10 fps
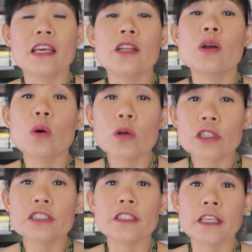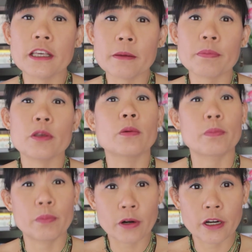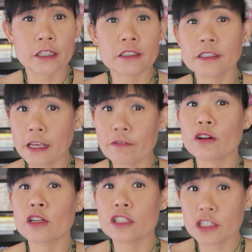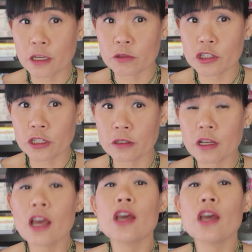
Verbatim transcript: In order to keep your product safe for consumption,